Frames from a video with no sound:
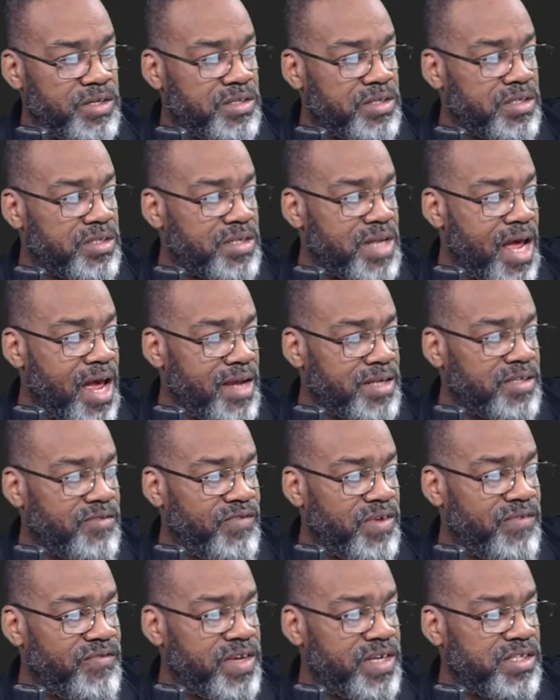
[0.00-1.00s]
the stocks.
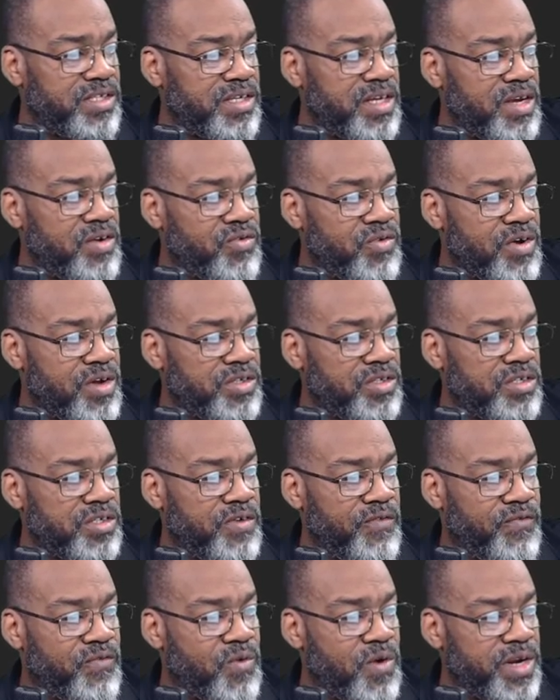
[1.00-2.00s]
VVC crosses
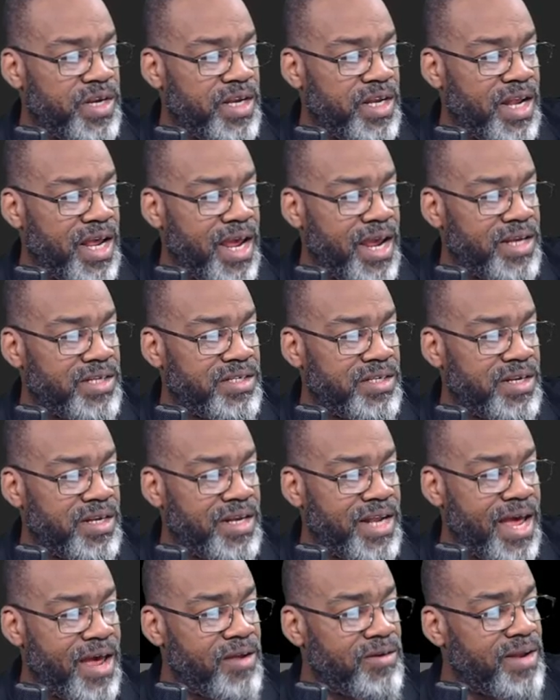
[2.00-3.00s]
the 40 day to the
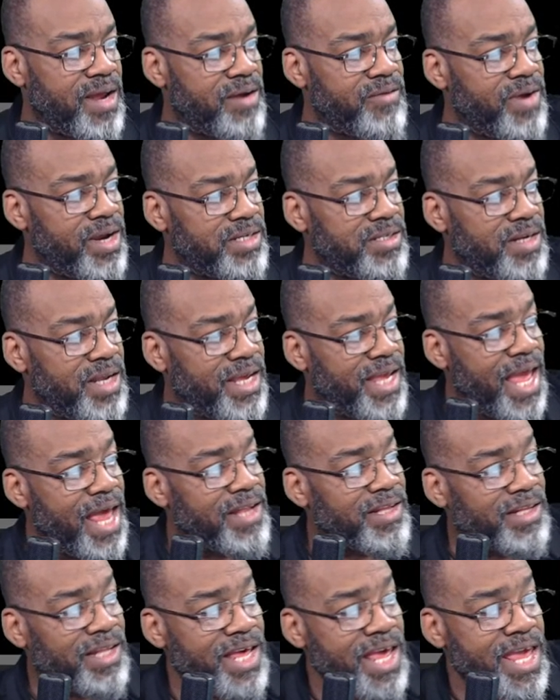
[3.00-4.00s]
down direction.
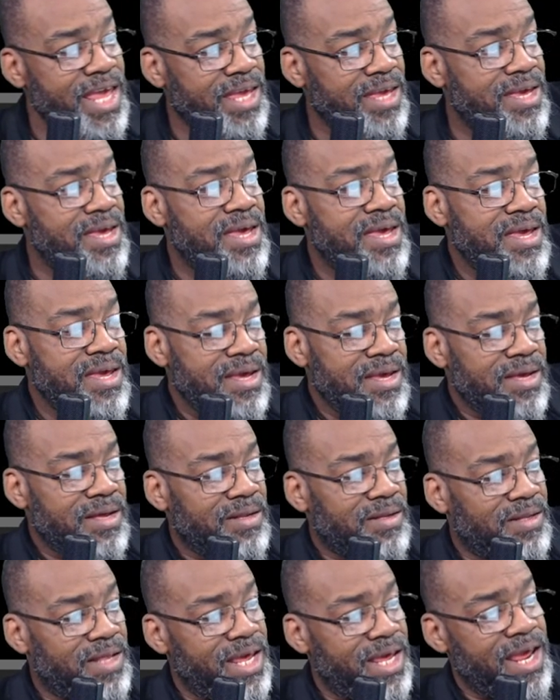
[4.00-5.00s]
Again, Lee,
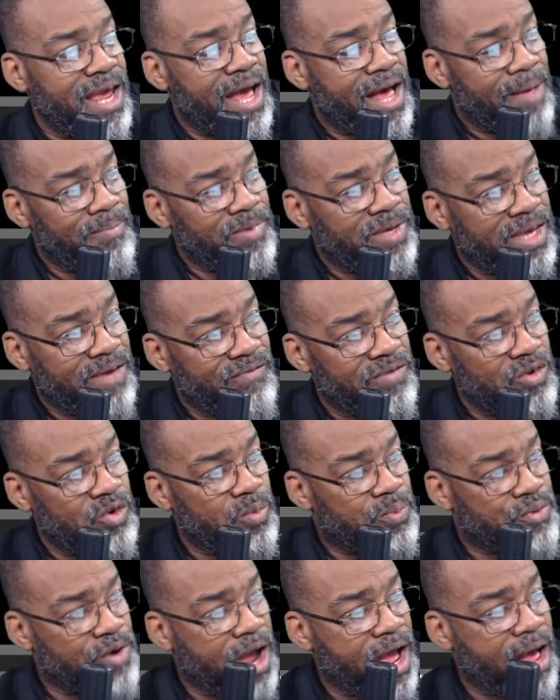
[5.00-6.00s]
Lee, I'm giving
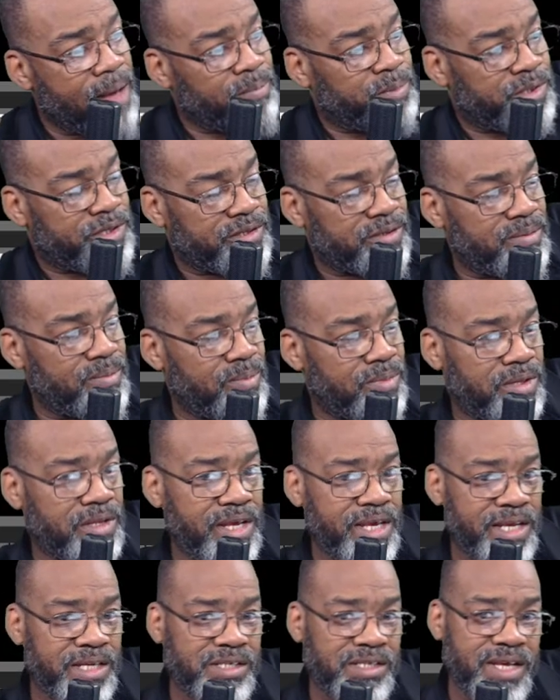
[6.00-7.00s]
you props.
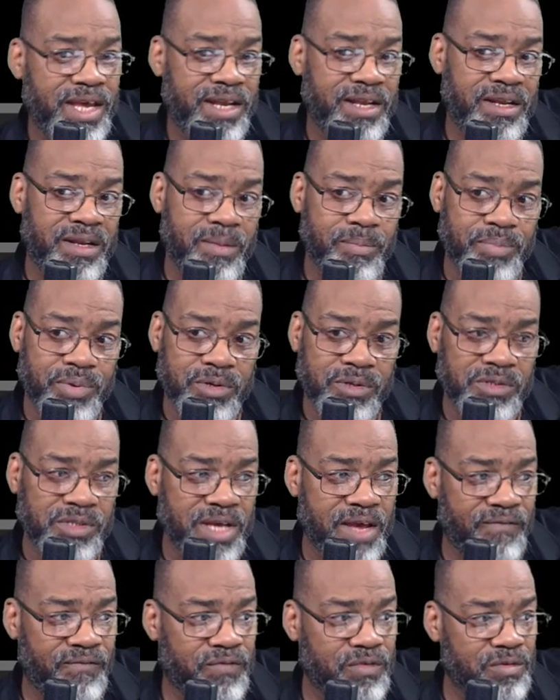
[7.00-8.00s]
Lee said that the Bulls
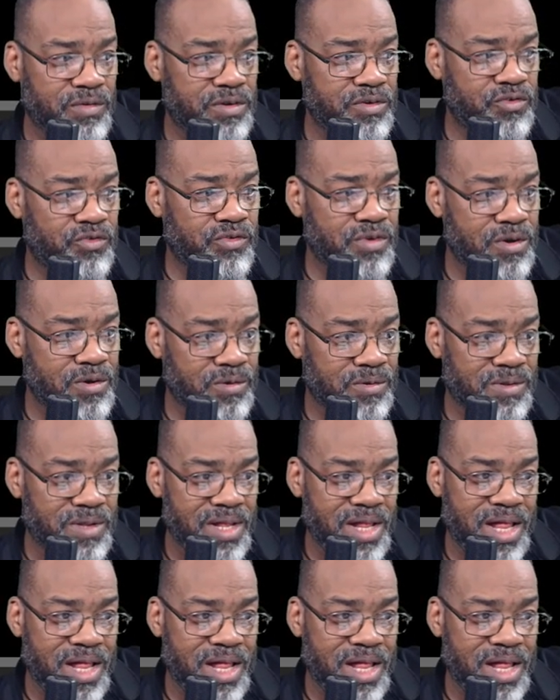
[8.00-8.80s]
have full control.